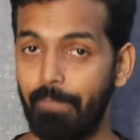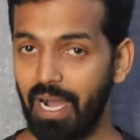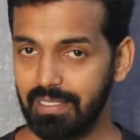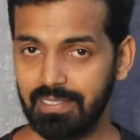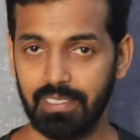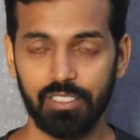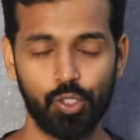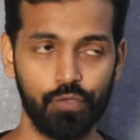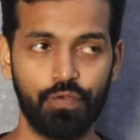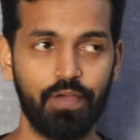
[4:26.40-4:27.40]
bugs,
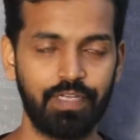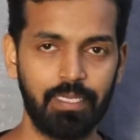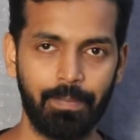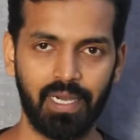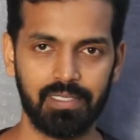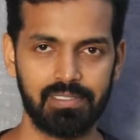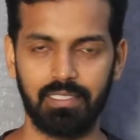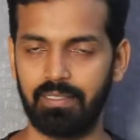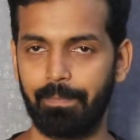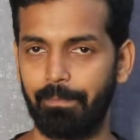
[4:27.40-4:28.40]
so if you have any bugs
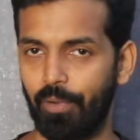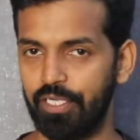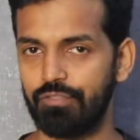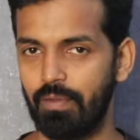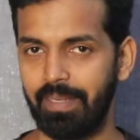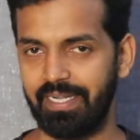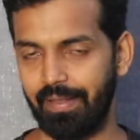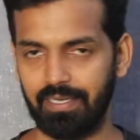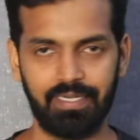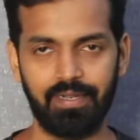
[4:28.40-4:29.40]
the points will be
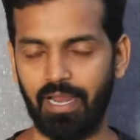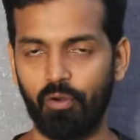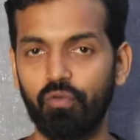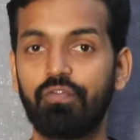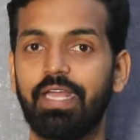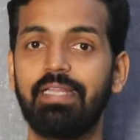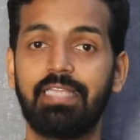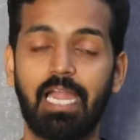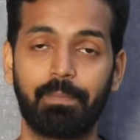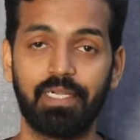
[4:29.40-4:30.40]
deducted, and out of 10
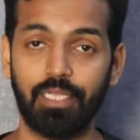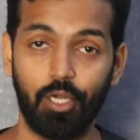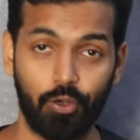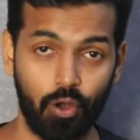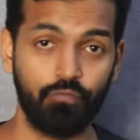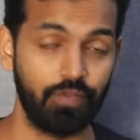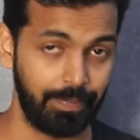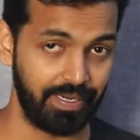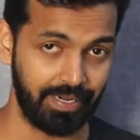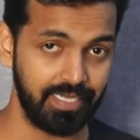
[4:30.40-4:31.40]
that particular ROM will
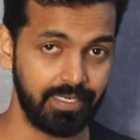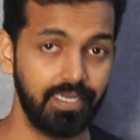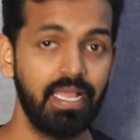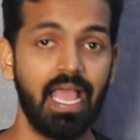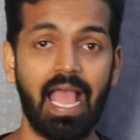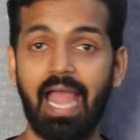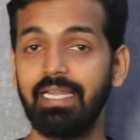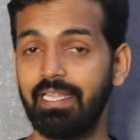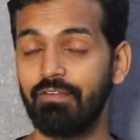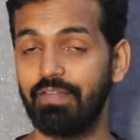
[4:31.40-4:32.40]
be rated. updated,
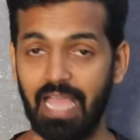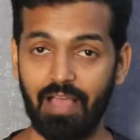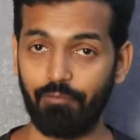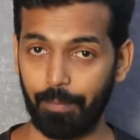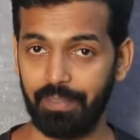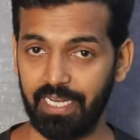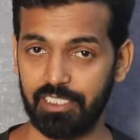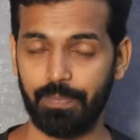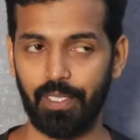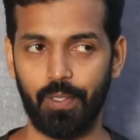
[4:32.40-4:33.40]
and then we have
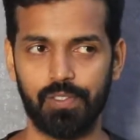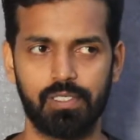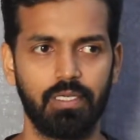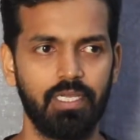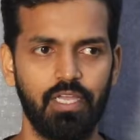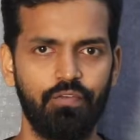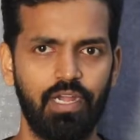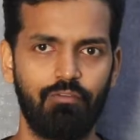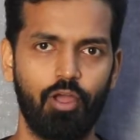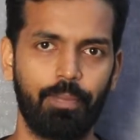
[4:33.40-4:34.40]
updates, because if a
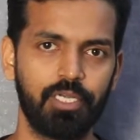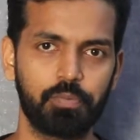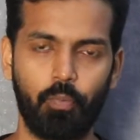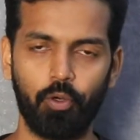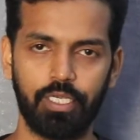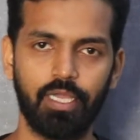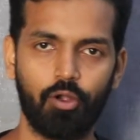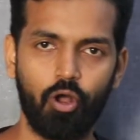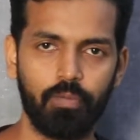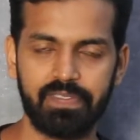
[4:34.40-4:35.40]
developer is porting a
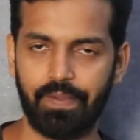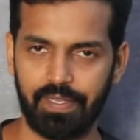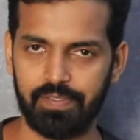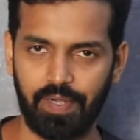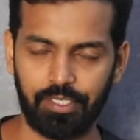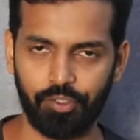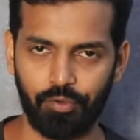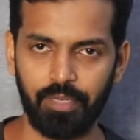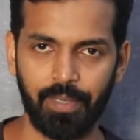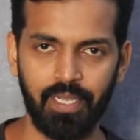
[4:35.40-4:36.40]
ROM, say Resurrection
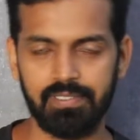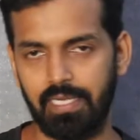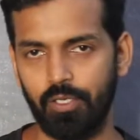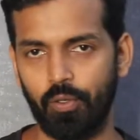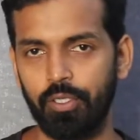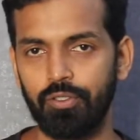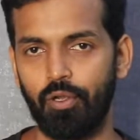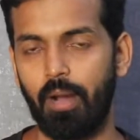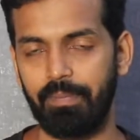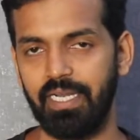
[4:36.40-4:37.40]
Remix, and you're going to
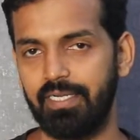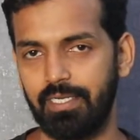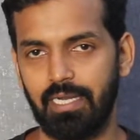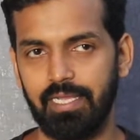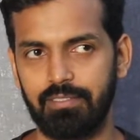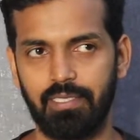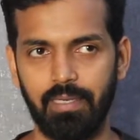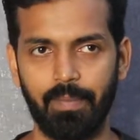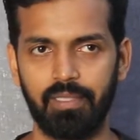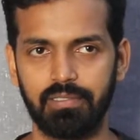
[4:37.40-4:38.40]
update it like 3
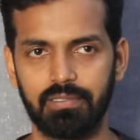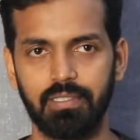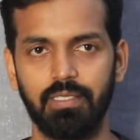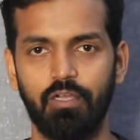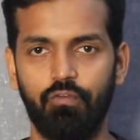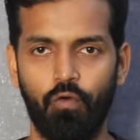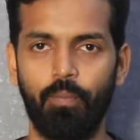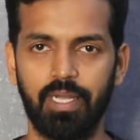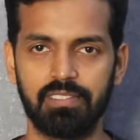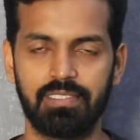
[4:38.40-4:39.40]
months, 4
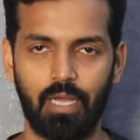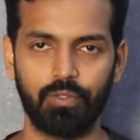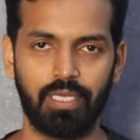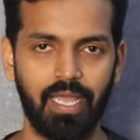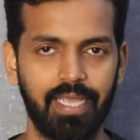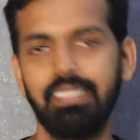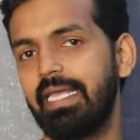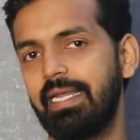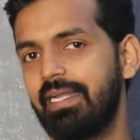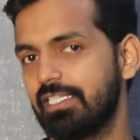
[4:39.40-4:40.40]
months down the line,
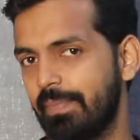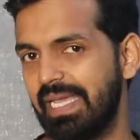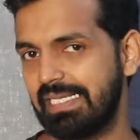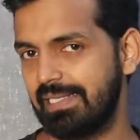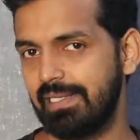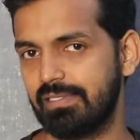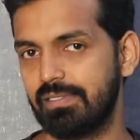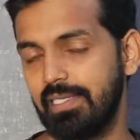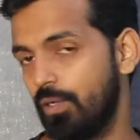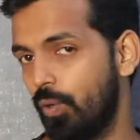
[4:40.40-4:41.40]
then it doesn't make sense.
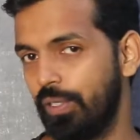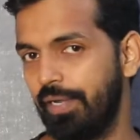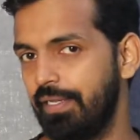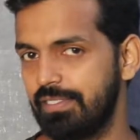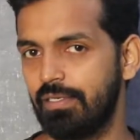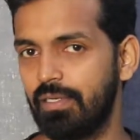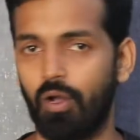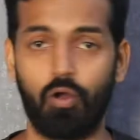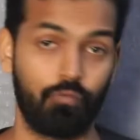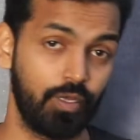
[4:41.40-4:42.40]
The only reason,
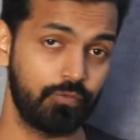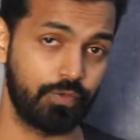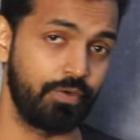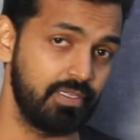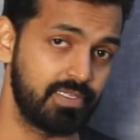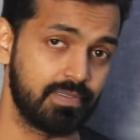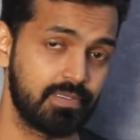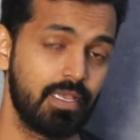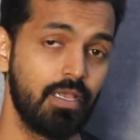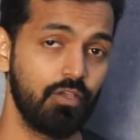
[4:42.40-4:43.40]
or one of the
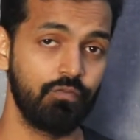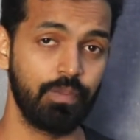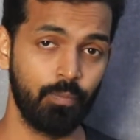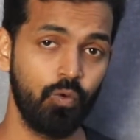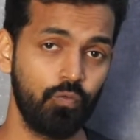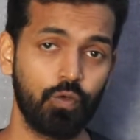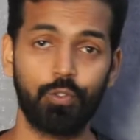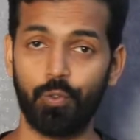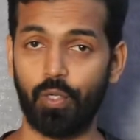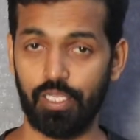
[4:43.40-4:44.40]
reasons we move
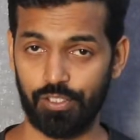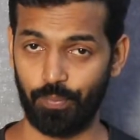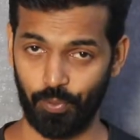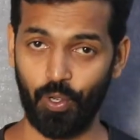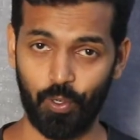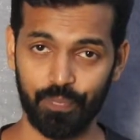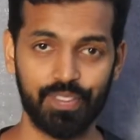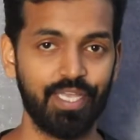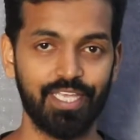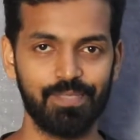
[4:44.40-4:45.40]
to custom
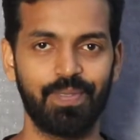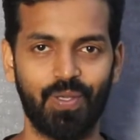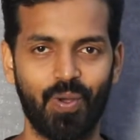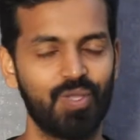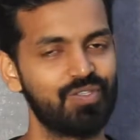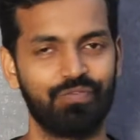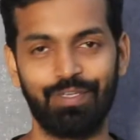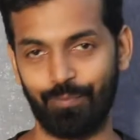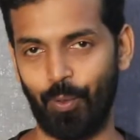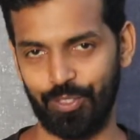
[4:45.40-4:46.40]
ROMs is because
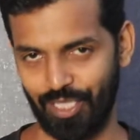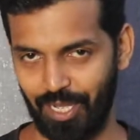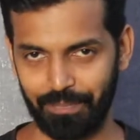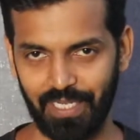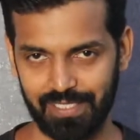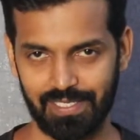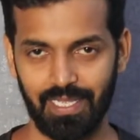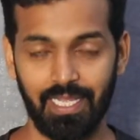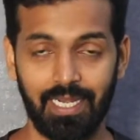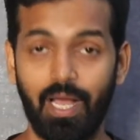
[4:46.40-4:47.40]
we want updates.
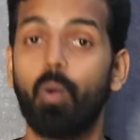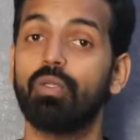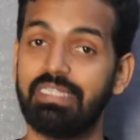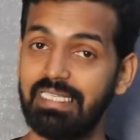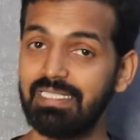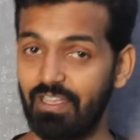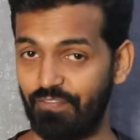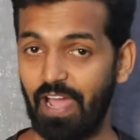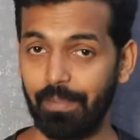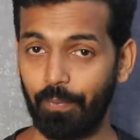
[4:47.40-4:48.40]
Now these are
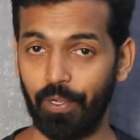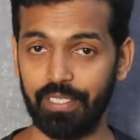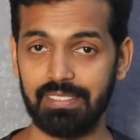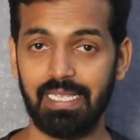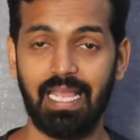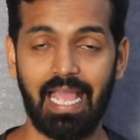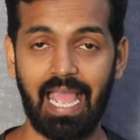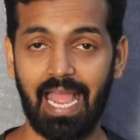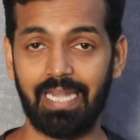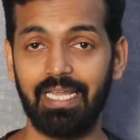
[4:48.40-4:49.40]
5 points
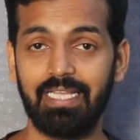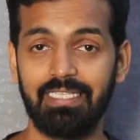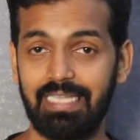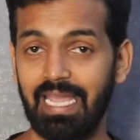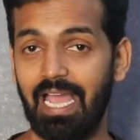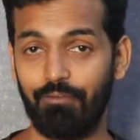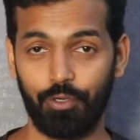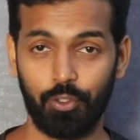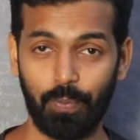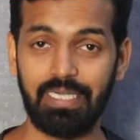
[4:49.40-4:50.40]
and they
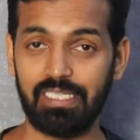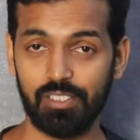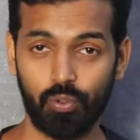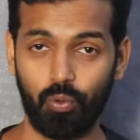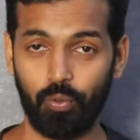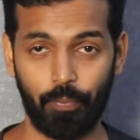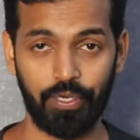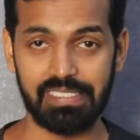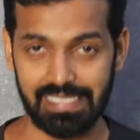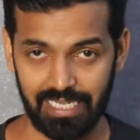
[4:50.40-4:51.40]
have 20 score
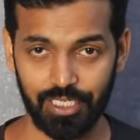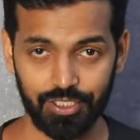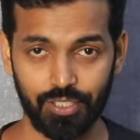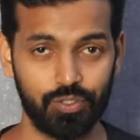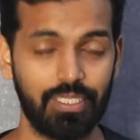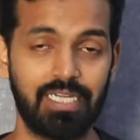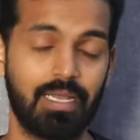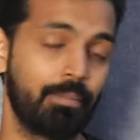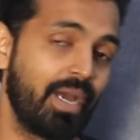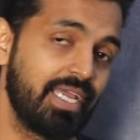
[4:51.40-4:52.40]
points each, so that
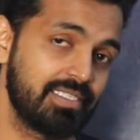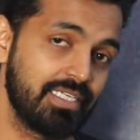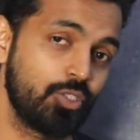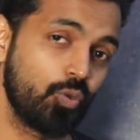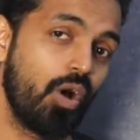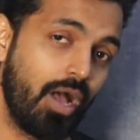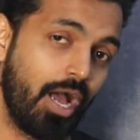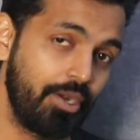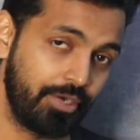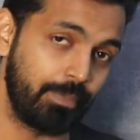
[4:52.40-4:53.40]
combines into a
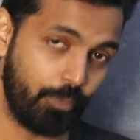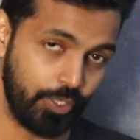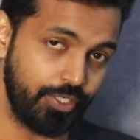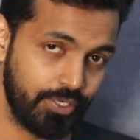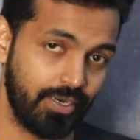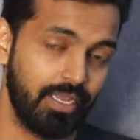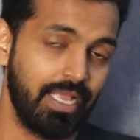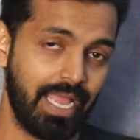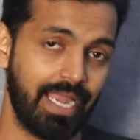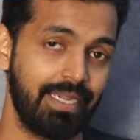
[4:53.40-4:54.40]
100 pointer,
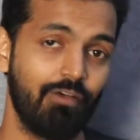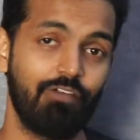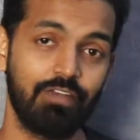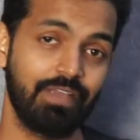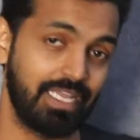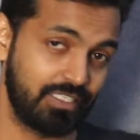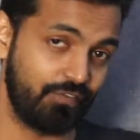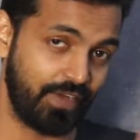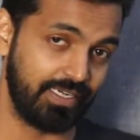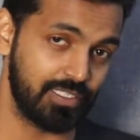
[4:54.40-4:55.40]
and when we get the
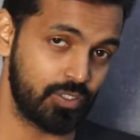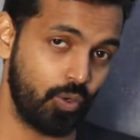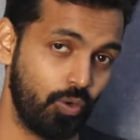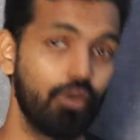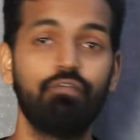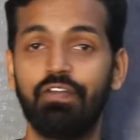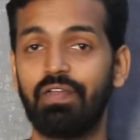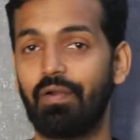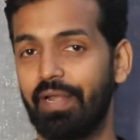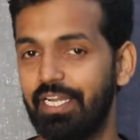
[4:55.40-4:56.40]
final score we
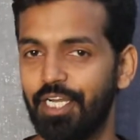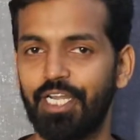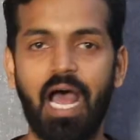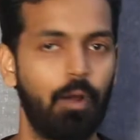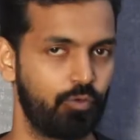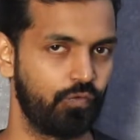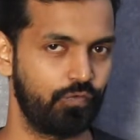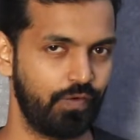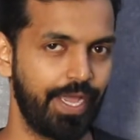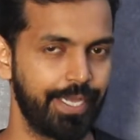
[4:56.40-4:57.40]
will rate it out of
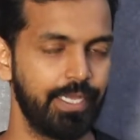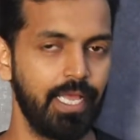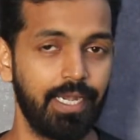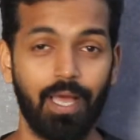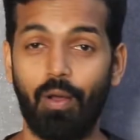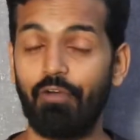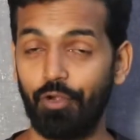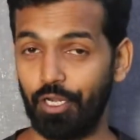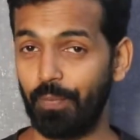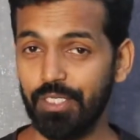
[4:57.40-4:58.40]
5. Now I would
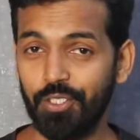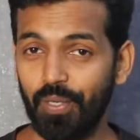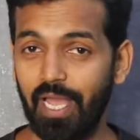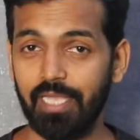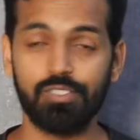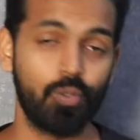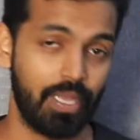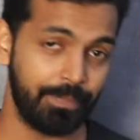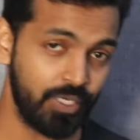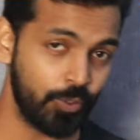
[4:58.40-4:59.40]
request you guys to
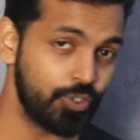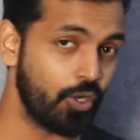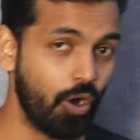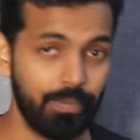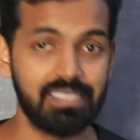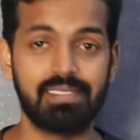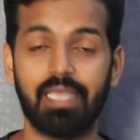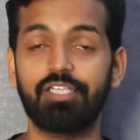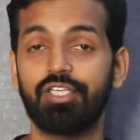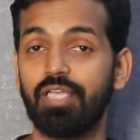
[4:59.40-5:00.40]
let me know in the comment
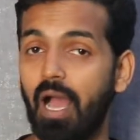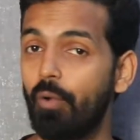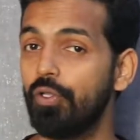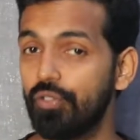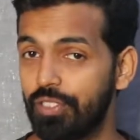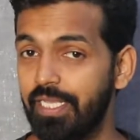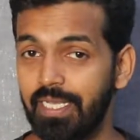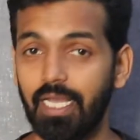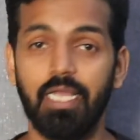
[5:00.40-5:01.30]
section, how do you think